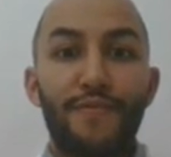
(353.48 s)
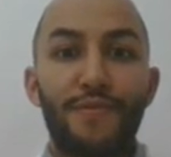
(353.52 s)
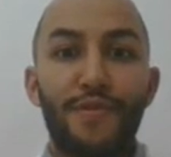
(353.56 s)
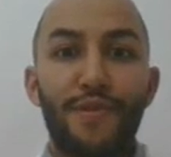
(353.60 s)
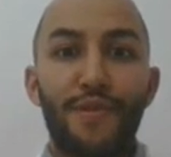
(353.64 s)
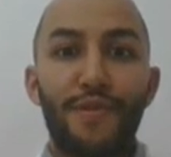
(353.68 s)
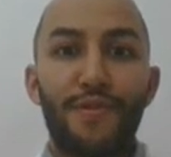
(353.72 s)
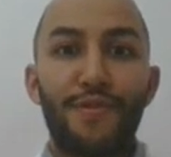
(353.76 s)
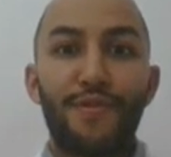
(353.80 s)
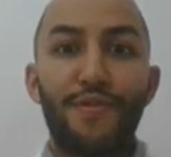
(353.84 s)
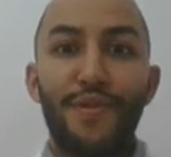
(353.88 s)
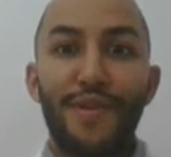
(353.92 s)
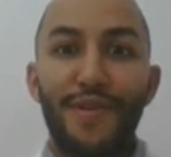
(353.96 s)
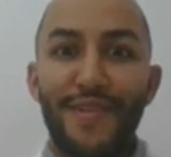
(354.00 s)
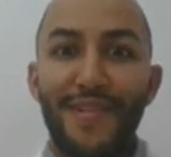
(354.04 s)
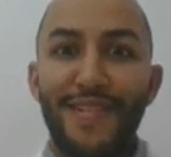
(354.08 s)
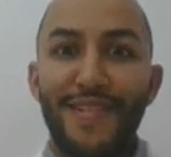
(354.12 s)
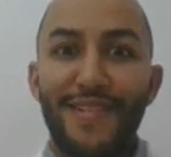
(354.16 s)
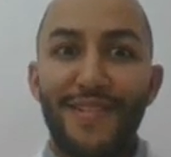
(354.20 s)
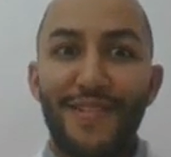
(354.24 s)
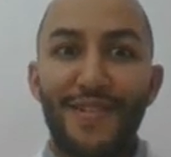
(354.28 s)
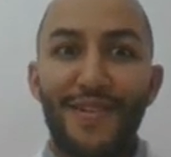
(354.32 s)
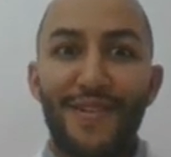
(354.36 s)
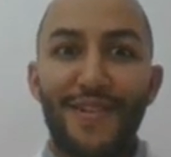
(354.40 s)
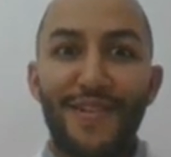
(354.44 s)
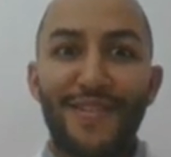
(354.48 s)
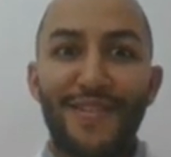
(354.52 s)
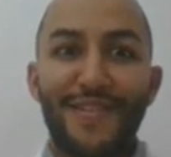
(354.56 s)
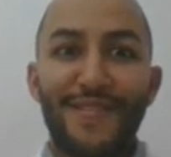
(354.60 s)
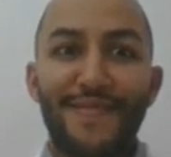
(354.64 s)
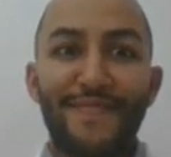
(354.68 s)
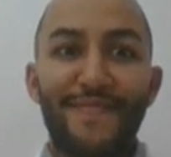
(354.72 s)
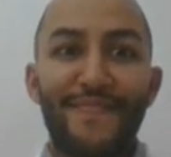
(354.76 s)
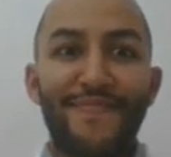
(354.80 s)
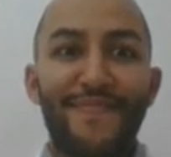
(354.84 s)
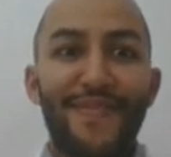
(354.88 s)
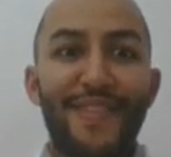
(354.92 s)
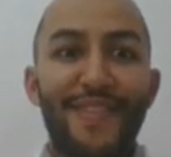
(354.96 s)
so let's start.
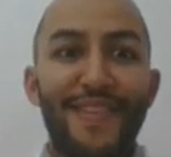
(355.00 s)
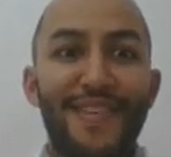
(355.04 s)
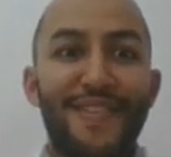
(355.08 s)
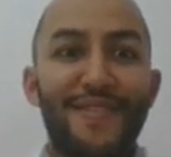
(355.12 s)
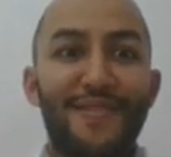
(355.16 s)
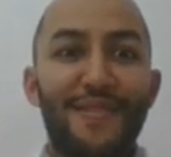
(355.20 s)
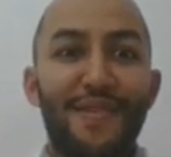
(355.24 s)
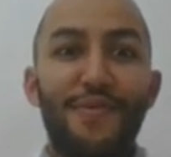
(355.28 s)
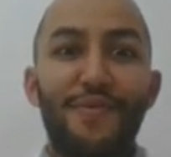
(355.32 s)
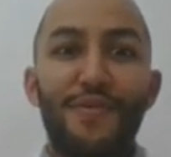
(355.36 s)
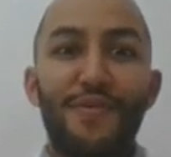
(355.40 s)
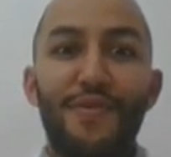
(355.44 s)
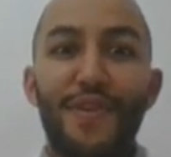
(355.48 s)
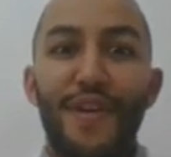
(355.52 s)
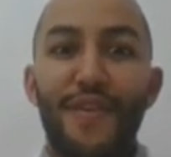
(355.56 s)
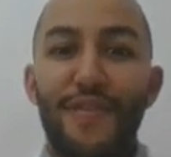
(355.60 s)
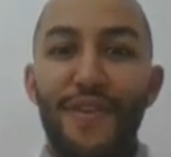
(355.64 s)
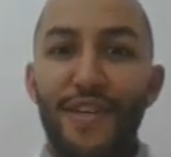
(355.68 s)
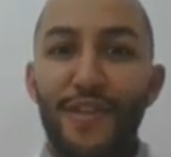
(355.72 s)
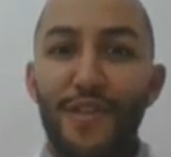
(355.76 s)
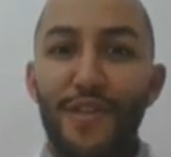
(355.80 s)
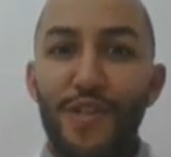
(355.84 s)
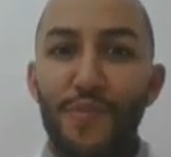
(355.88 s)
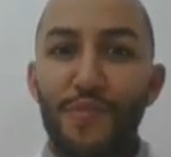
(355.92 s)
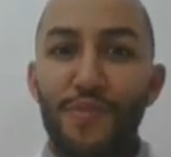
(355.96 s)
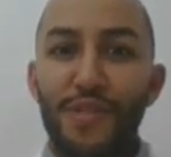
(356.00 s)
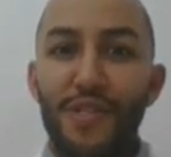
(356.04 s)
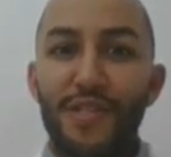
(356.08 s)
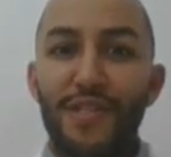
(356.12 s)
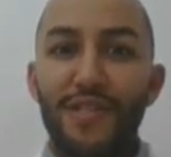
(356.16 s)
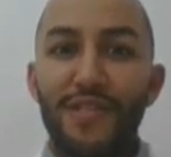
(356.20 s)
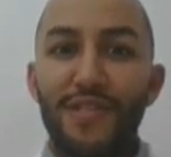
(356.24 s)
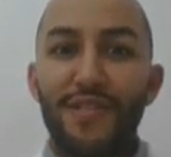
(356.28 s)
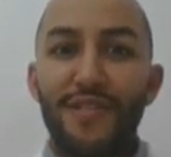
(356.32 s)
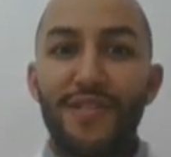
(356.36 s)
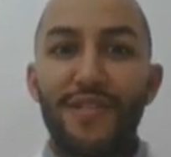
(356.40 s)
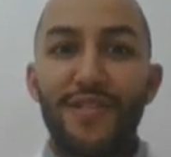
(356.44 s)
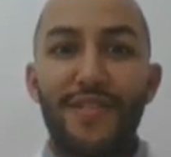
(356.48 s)
So we have
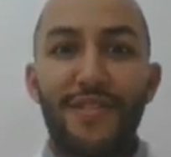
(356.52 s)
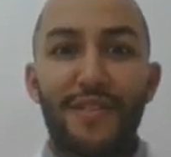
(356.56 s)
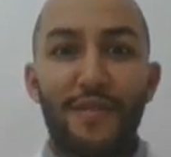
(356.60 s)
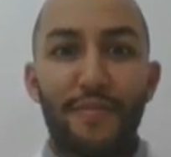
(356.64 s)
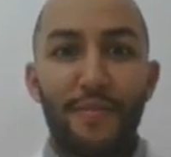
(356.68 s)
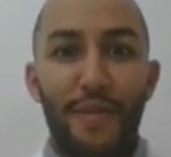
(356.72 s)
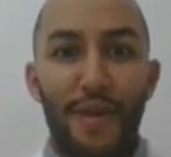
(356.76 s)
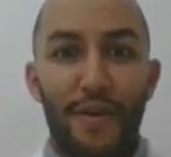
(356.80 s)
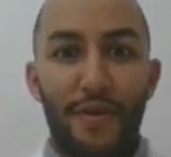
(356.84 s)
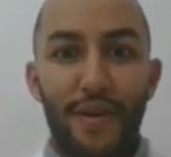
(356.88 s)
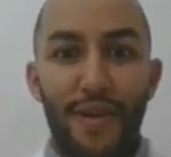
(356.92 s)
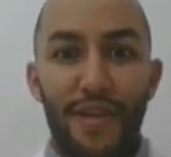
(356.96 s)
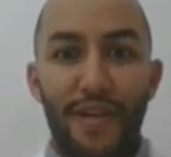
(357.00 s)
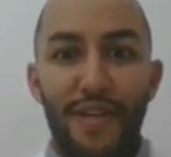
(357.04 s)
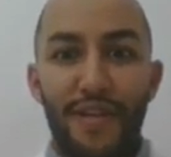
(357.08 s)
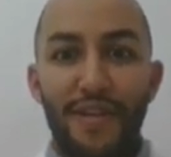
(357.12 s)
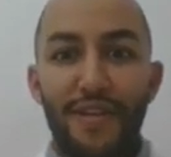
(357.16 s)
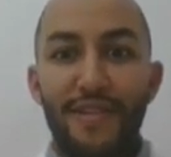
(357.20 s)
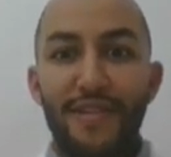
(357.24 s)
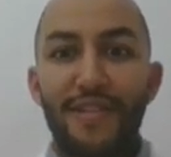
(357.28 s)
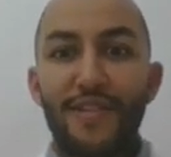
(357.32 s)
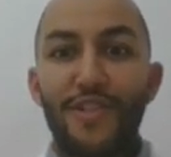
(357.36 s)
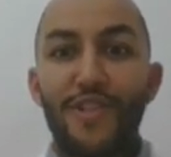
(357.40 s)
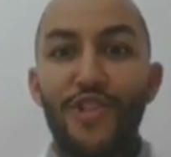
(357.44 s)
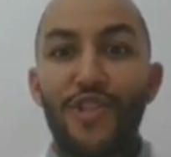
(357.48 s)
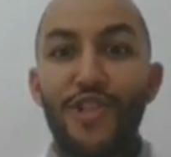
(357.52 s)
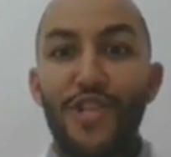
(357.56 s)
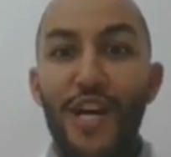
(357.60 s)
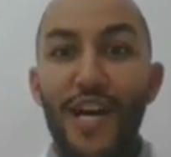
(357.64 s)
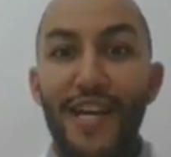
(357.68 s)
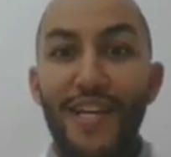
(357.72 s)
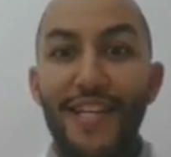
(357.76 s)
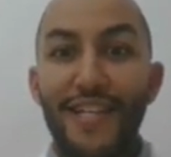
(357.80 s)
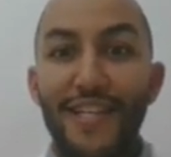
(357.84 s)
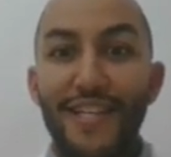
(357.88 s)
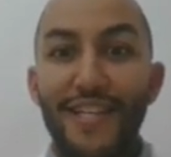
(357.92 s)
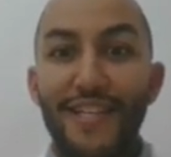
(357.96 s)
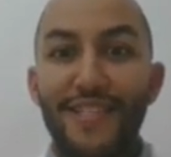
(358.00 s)
Egyptian, Sumerian,
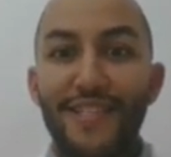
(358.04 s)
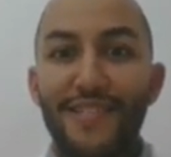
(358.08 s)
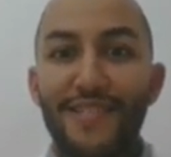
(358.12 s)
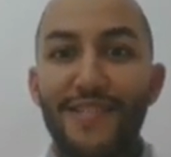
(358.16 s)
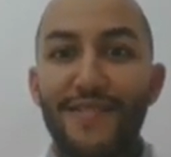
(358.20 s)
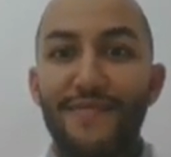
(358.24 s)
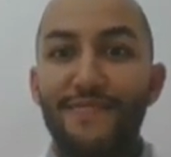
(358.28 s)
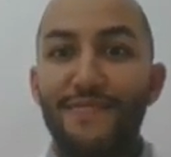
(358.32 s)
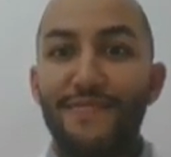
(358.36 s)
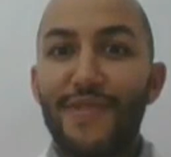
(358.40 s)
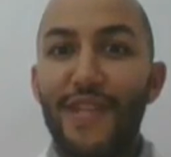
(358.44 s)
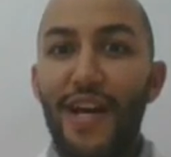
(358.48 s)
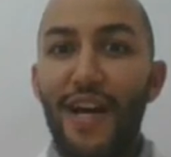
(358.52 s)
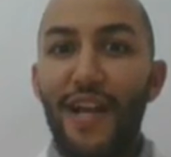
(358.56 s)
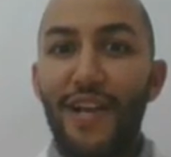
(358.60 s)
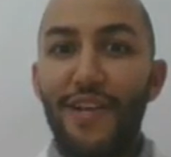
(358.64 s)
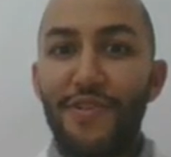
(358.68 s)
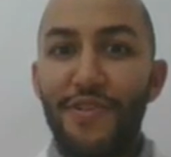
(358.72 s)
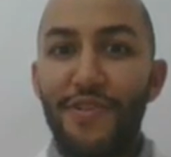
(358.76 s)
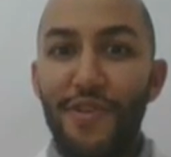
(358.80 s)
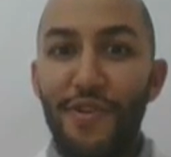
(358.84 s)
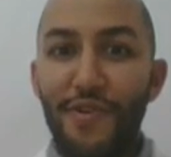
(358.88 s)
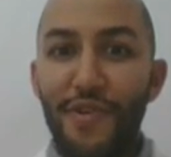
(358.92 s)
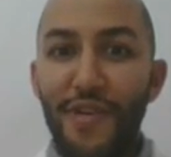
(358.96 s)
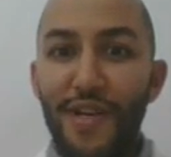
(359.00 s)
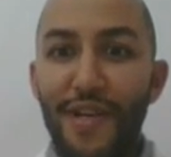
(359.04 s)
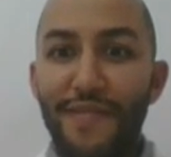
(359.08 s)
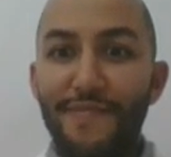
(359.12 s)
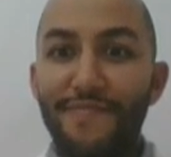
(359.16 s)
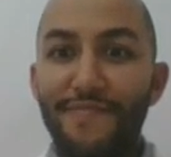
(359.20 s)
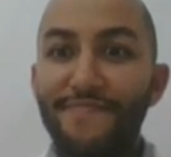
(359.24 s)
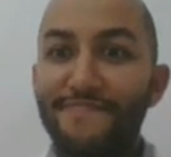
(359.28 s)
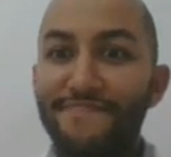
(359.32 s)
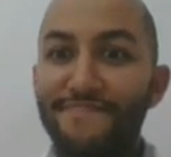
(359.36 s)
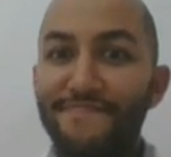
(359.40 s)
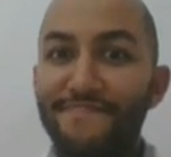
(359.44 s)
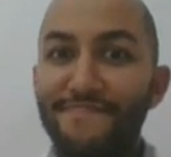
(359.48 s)
Chinese, Algeria.